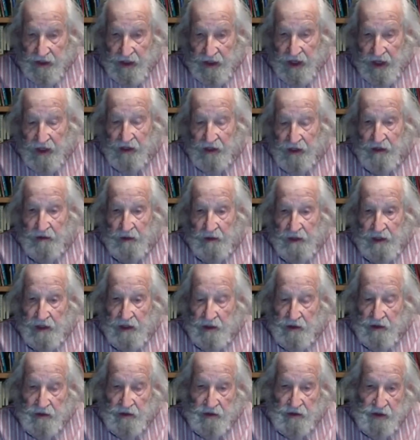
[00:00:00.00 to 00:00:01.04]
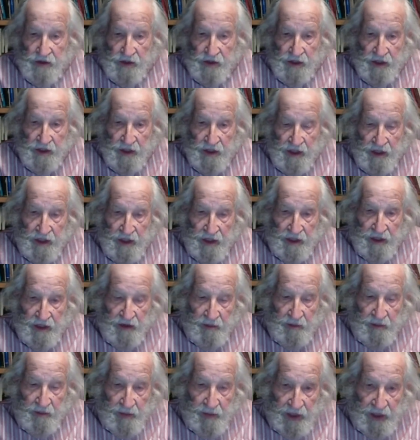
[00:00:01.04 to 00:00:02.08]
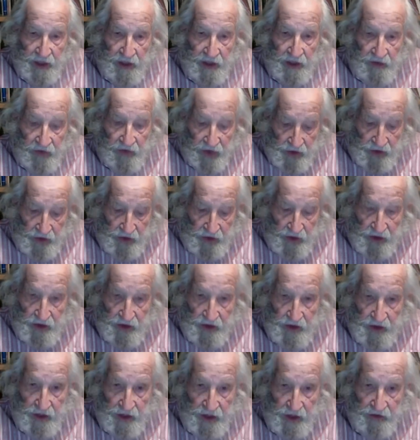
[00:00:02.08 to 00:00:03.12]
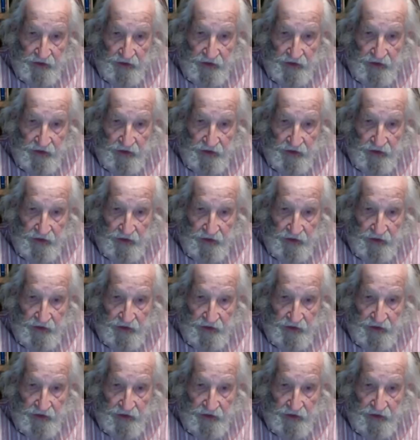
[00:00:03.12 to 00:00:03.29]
How can we lose? The big investors have